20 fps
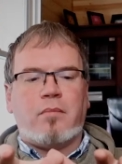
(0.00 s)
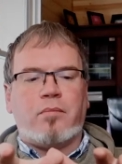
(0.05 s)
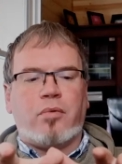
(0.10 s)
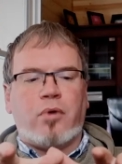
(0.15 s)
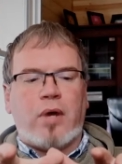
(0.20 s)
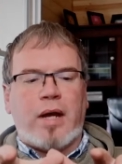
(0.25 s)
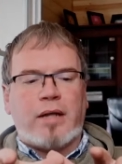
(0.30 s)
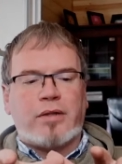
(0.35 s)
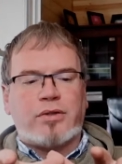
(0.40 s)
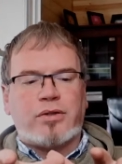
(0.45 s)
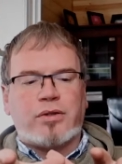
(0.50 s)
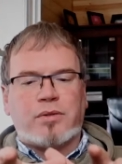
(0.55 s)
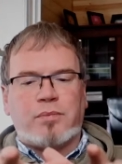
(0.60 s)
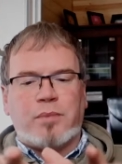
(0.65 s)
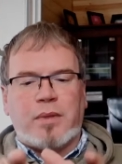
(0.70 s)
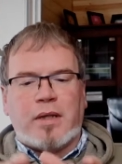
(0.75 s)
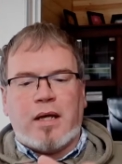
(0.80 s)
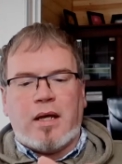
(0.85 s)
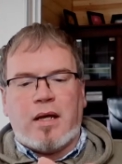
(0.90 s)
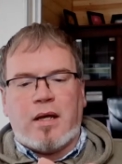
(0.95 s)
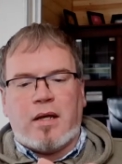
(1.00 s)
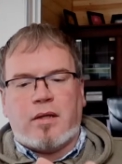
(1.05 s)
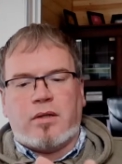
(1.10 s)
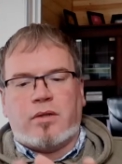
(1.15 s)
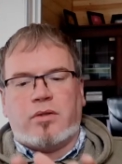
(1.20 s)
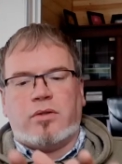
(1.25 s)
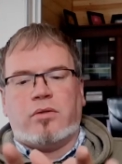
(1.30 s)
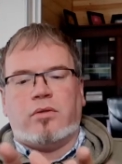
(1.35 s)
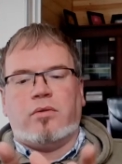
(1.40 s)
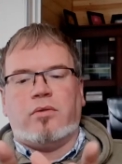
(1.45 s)
branches began
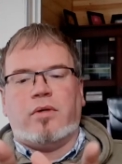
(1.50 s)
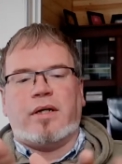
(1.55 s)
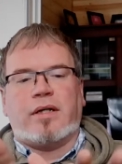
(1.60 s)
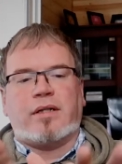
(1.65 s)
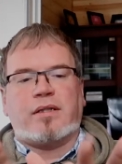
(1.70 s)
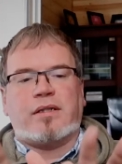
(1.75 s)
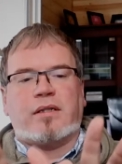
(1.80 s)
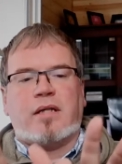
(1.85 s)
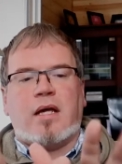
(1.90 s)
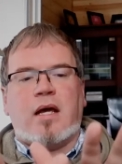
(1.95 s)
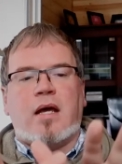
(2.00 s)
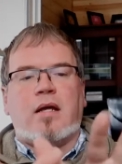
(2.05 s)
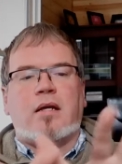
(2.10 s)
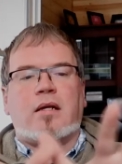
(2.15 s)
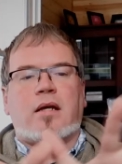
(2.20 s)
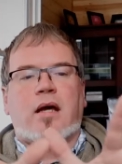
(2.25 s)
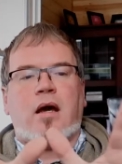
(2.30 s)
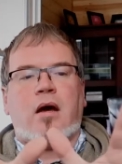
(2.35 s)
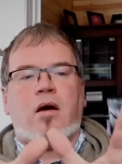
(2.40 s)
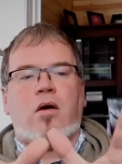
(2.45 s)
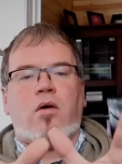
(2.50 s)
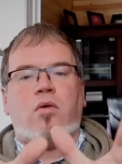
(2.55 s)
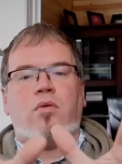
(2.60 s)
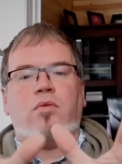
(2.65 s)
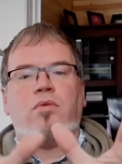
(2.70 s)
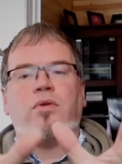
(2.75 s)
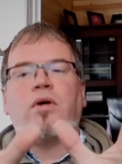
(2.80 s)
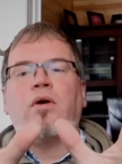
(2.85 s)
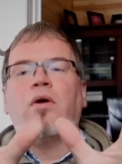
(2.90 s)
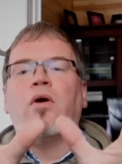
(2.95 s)
to extend
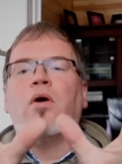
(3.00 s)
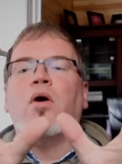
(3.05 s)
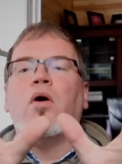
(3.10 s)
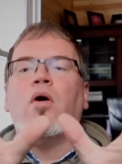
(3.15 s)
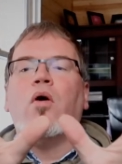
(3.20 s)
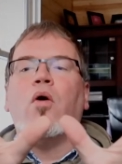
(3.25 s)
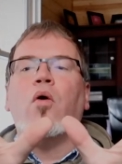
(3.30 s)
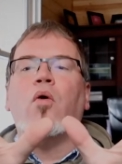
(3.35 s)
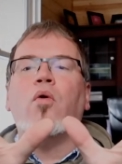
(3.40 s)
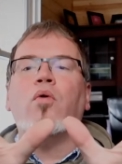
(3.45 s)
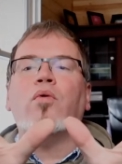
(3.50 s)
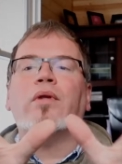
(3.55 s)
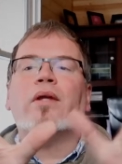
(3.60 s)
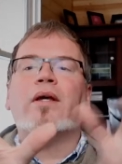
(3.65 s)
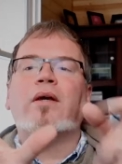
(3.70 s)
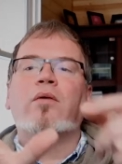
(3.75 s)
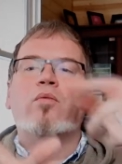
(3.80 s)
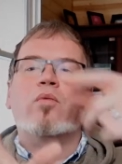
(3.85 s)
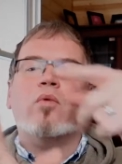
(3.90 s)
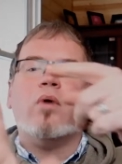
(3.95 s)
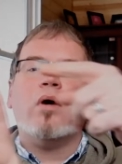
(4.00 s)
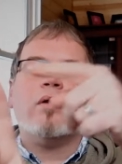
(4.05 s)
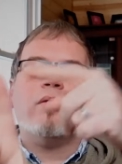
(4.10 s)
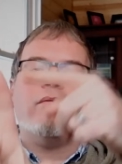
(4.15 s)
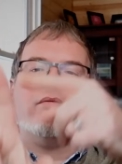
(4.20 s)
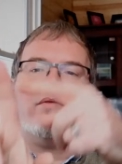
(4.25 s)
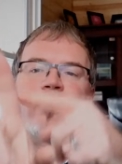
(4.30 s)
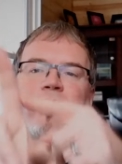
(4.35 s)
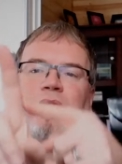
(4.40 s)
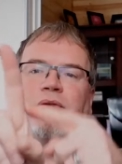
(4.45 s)
out, only one
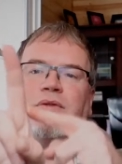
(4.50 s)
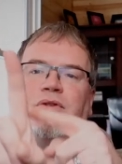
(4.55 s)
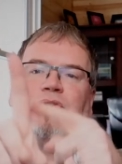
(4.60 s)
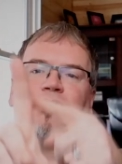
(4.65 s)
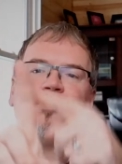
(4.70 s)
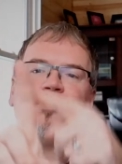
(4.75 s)
of those